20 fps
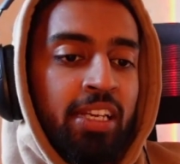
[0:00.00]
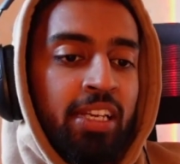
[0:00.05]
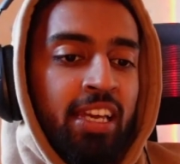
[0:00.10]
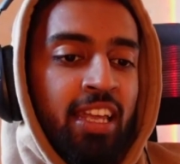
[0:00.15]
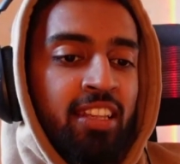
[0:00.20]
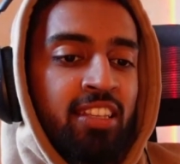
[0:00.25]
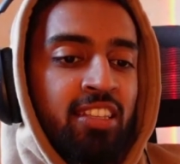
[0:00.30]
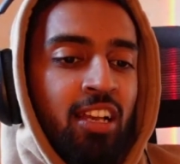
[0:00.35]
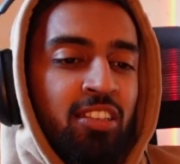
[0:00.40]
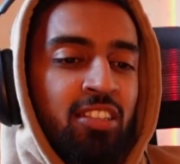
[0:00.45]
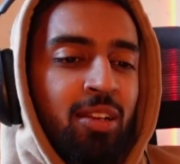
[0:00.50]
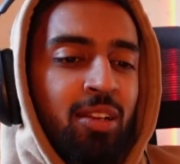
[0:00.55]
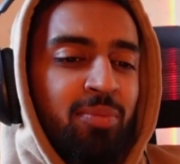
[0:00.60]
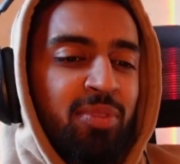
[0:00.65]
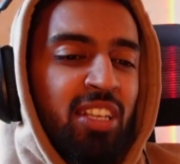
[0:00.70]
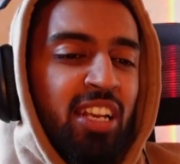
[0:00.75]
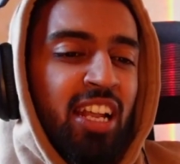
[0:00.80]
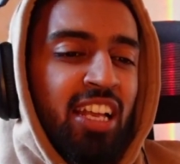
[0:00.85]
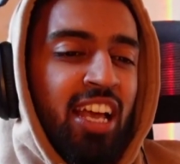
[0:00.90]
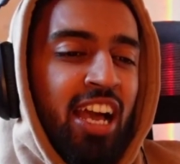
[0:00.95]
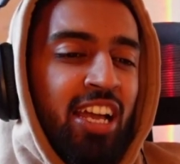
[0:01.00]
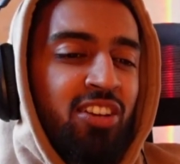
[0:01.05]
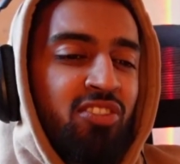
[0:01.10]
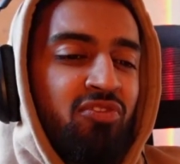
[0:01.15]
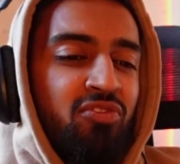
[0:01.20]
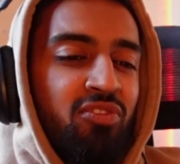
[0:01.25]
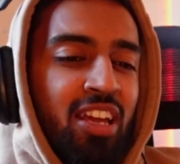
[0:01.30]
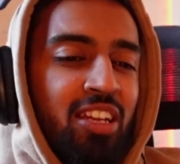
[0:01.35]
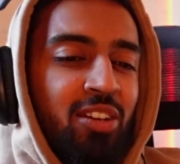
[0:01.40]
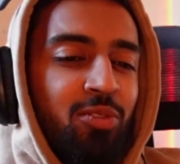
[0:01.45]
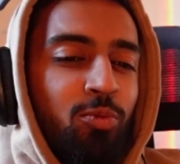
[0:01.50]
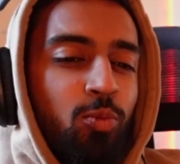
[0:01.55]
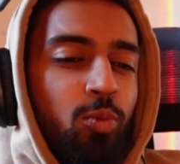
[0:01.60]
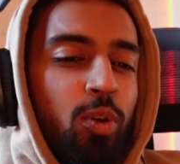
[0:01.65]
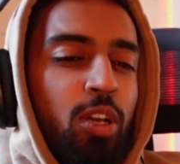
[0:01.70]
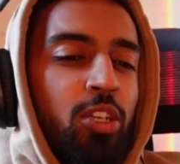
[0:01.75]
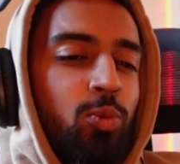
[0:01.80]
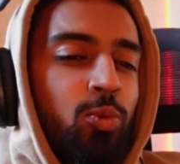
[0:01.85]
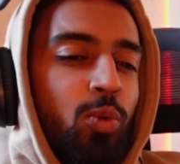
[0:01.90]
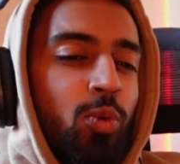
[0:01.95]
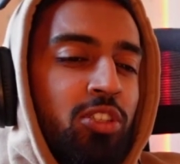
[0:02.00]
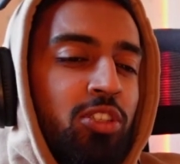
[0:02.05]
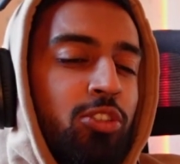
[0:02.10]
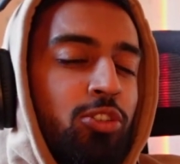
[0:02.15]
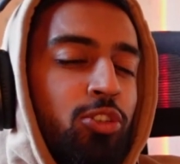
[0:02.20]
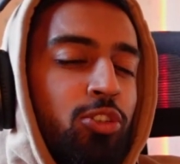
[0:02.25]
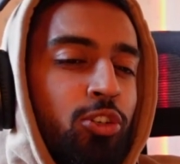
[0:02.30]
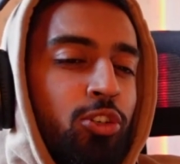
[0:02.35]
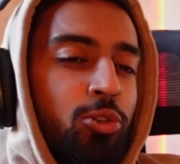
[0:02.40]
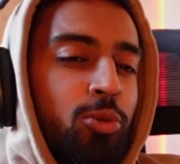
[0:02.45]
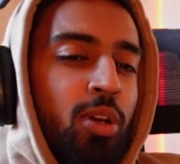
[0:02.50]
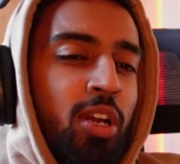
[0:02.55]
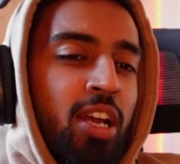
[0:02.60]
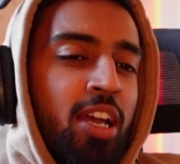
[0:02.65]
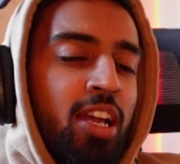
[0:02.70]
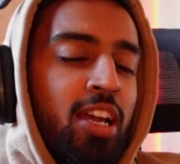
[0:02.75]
It's something I kind of like wish wasn't true,